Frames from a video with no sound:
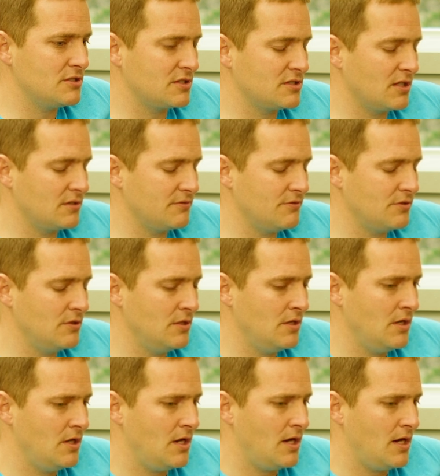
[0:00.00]
successful
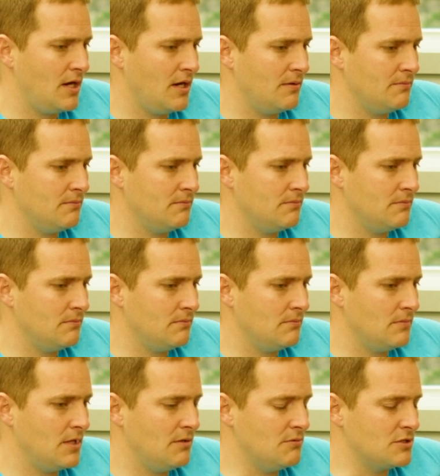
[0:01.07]
um,
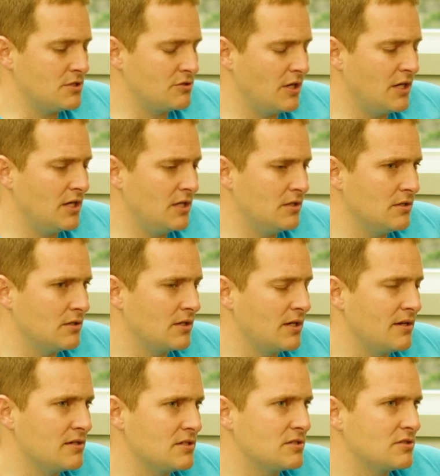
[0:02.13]
he was training
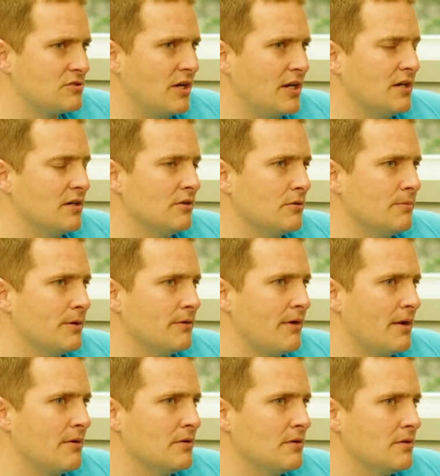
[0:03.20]
uh, and a little bit
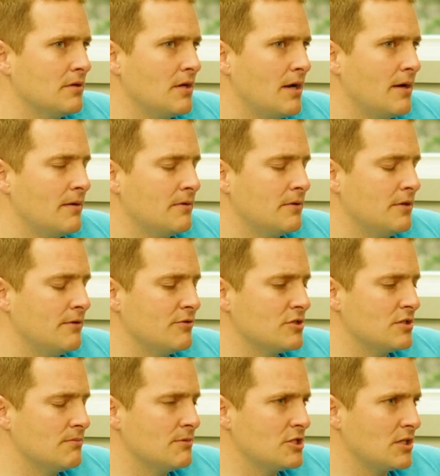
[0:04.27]
around uh,
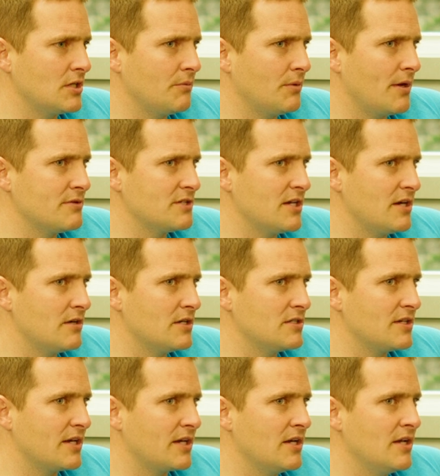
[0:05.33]
University of Michigan when I was there, and
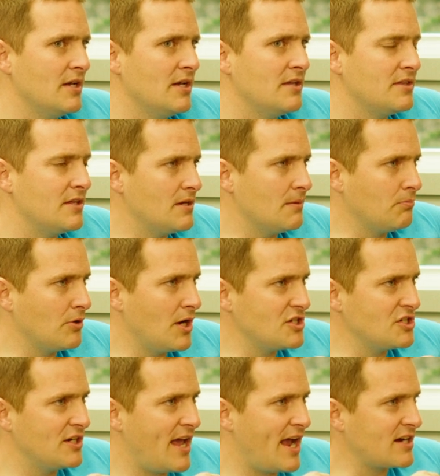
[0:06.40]
it's like the
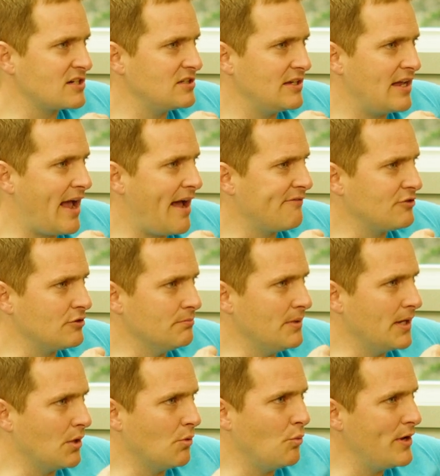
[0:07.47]
depression actually after
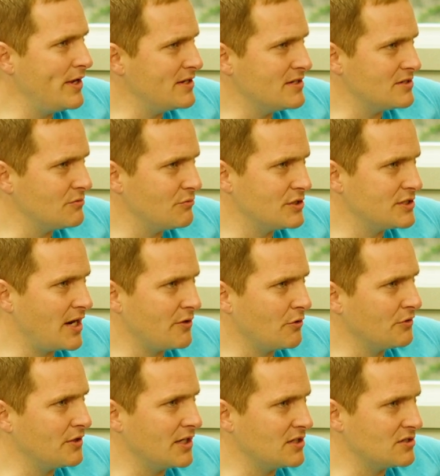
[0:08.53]
big wins, which I
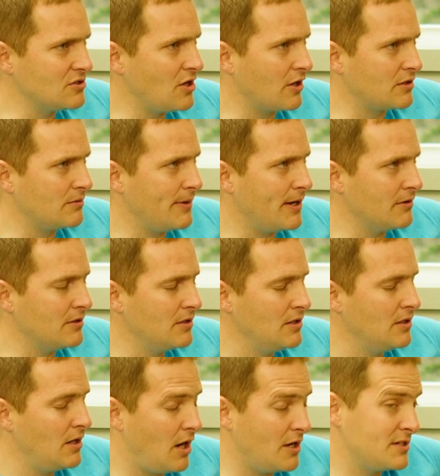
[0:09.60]
don't think is talked about.
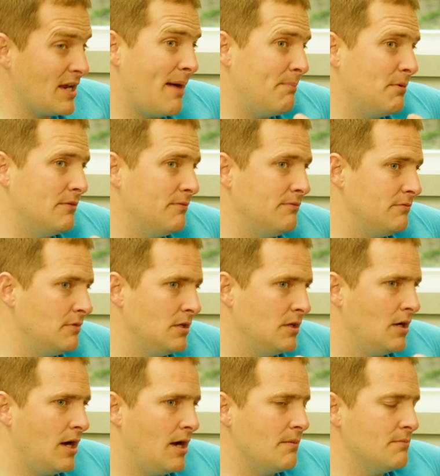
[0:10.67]
On top of,
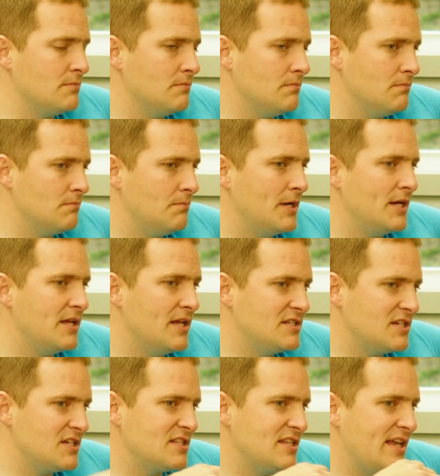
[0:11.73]
um, but
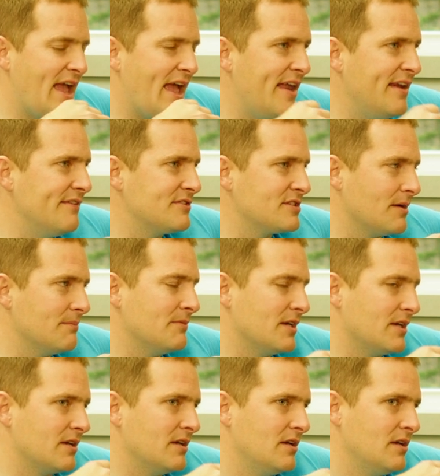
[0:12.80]
it's just the end of
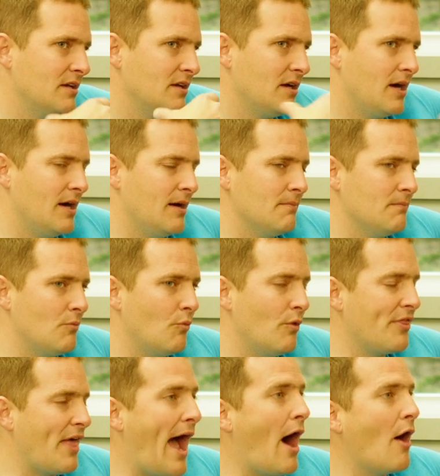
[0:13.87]
something um,
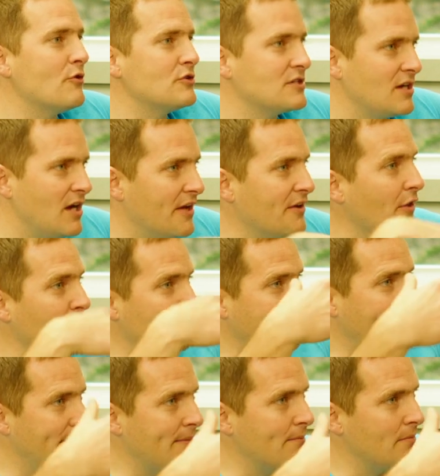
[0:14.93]
without another
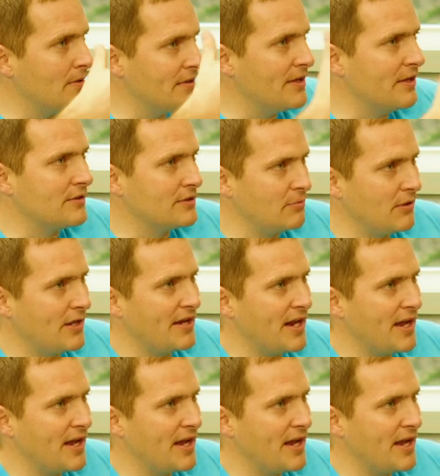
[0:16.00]
game there to play. And